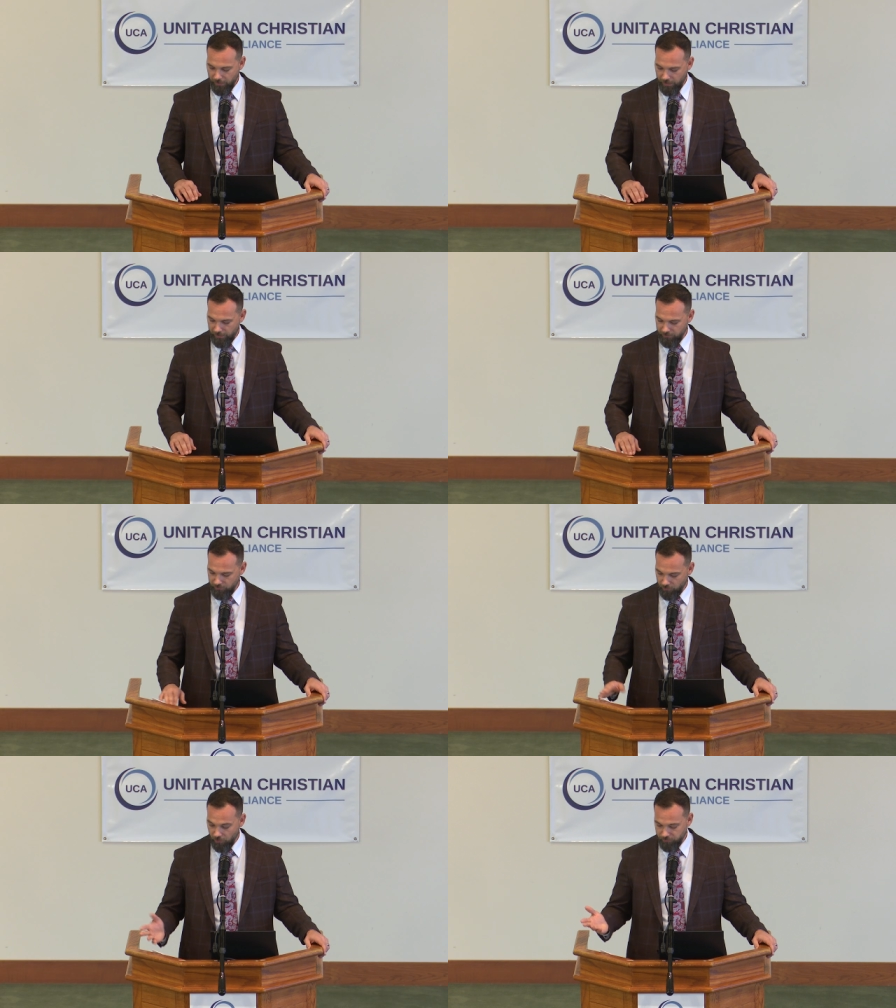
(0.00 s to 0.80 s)
And
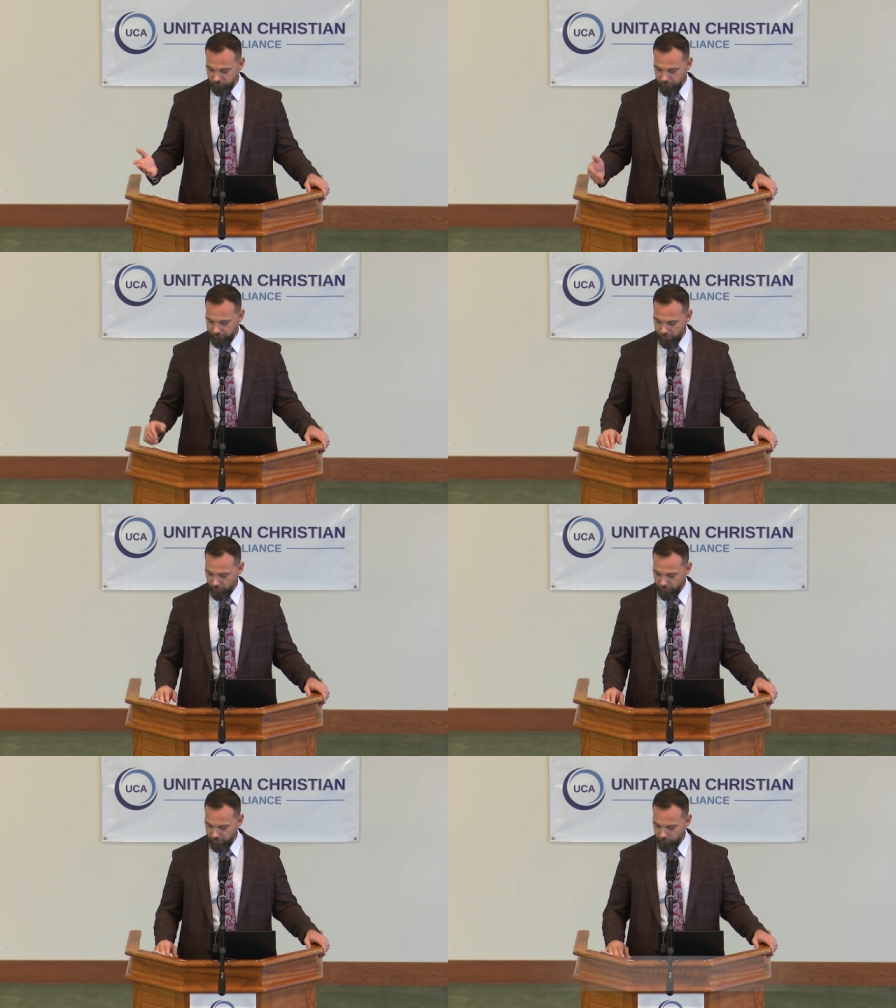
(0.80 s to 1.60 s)
you can also find that
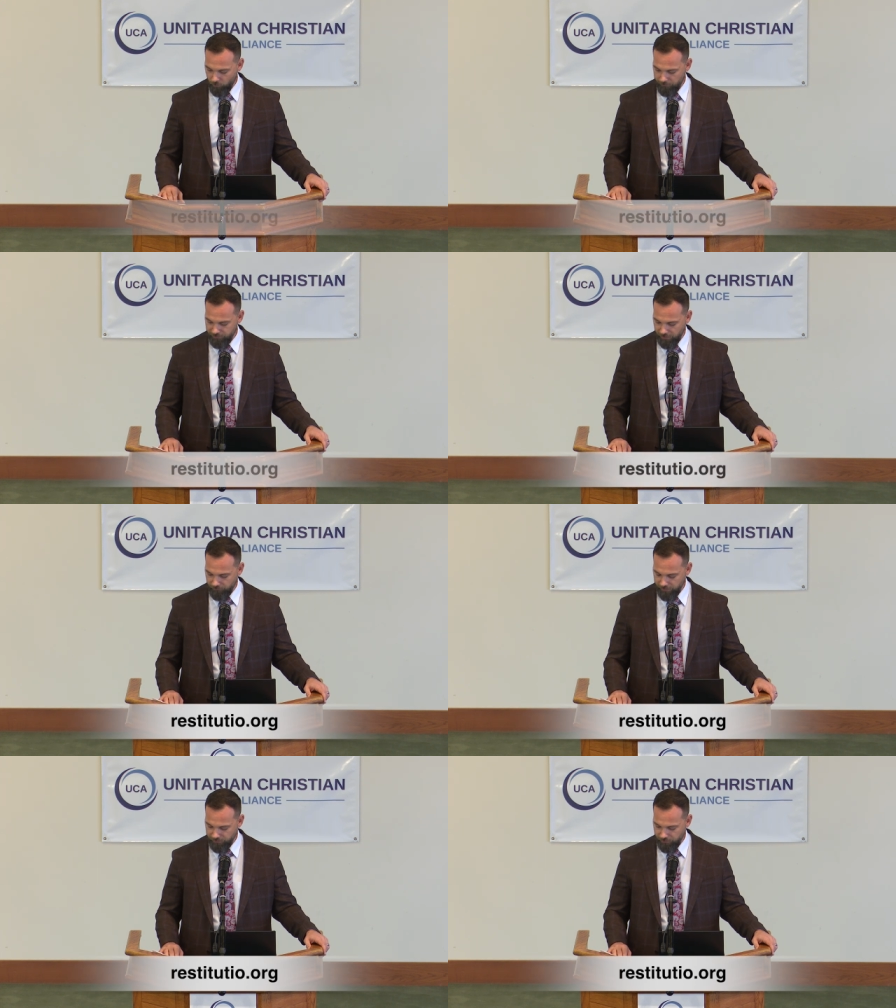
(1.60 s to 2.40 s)
on my website,
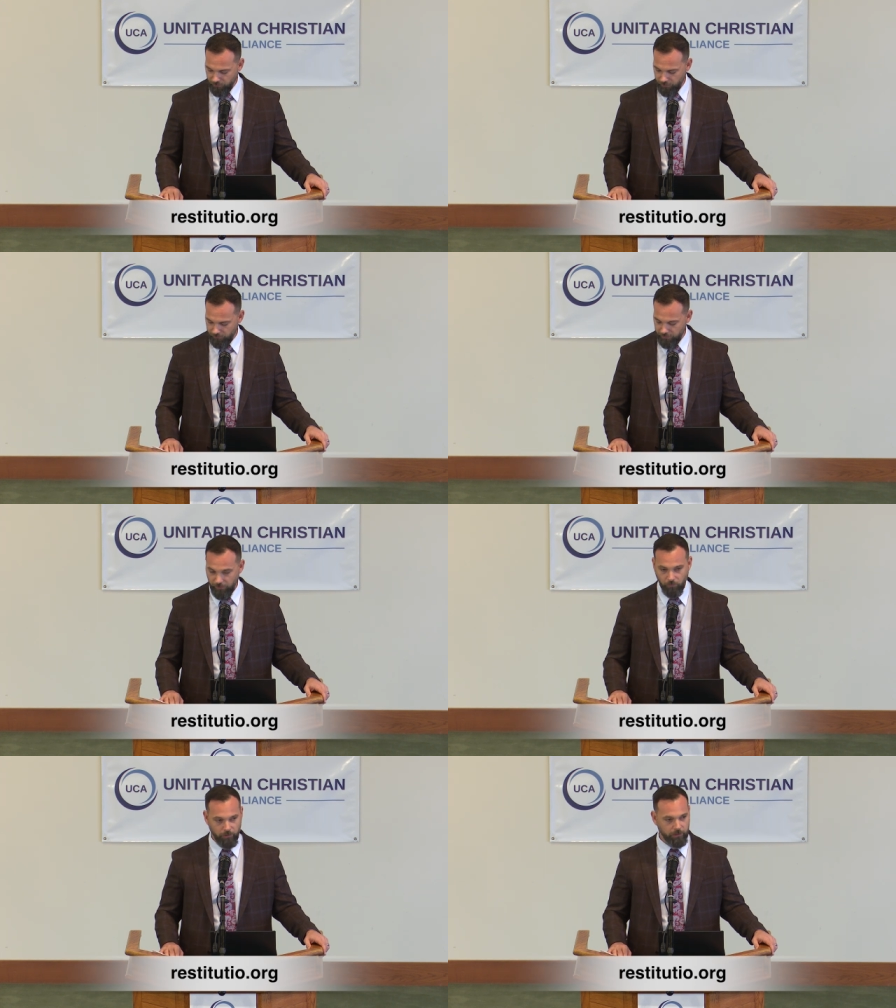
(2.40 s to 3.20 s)

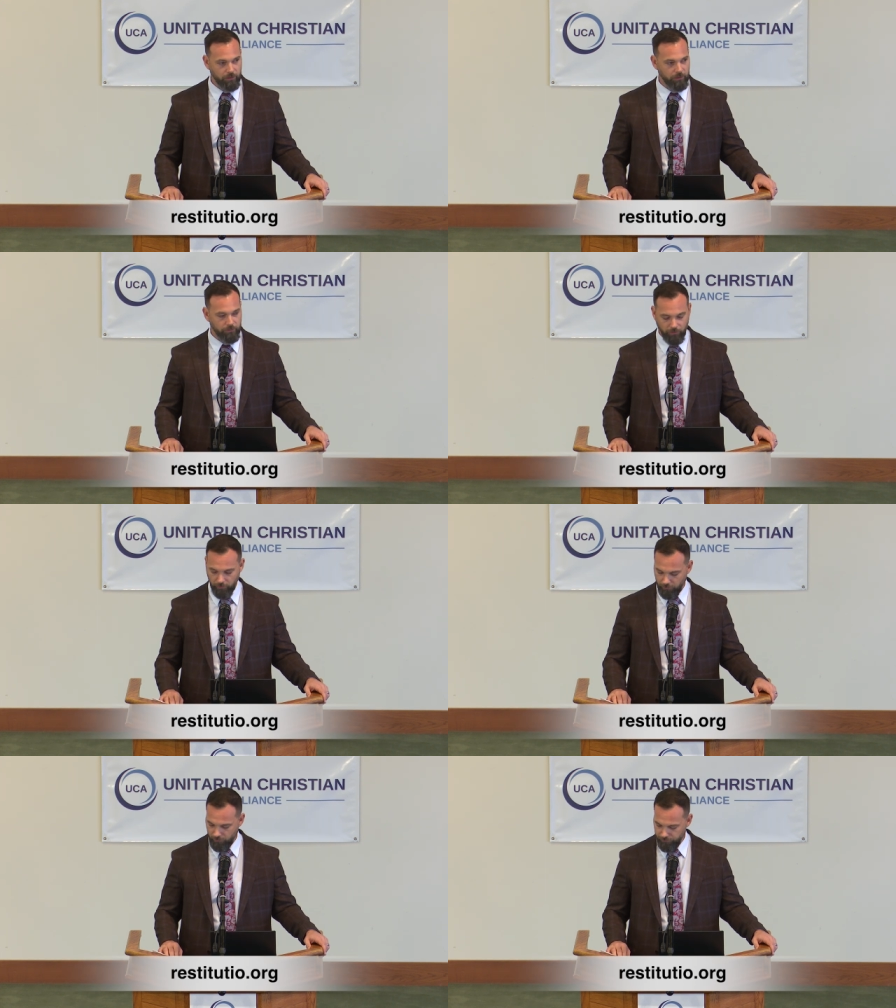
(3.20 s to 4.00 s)
restitutio.org, under
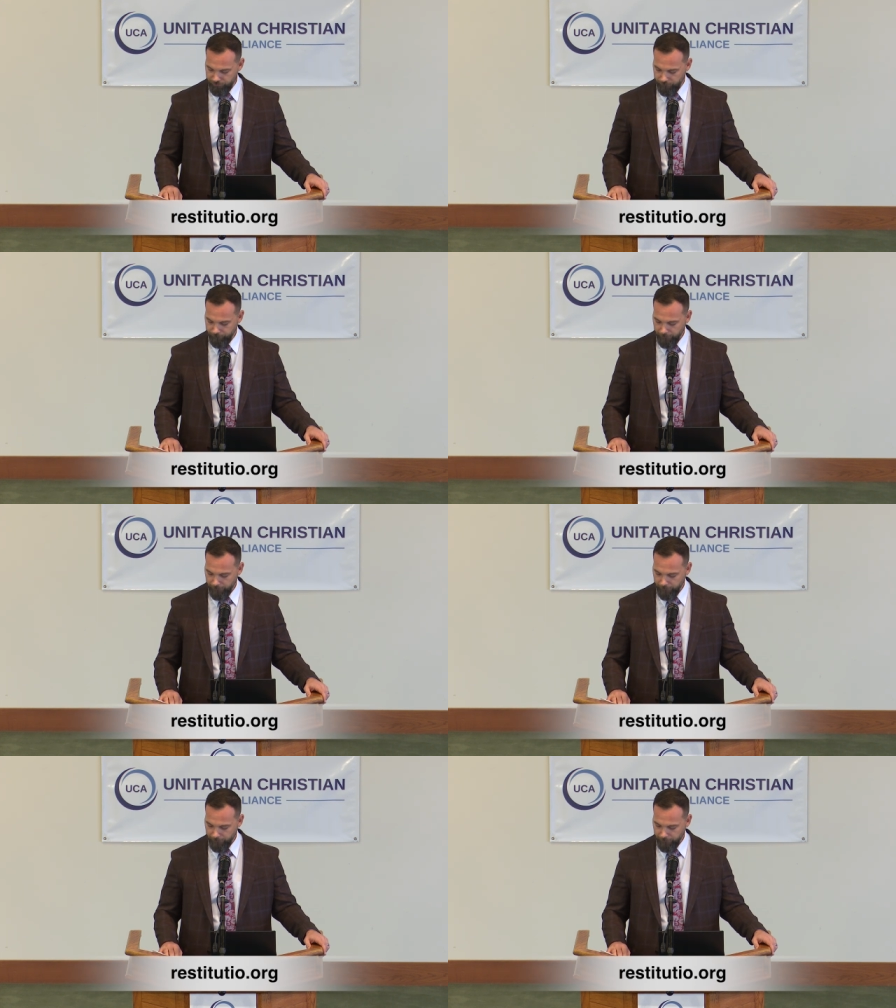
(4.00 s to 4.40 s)
articles.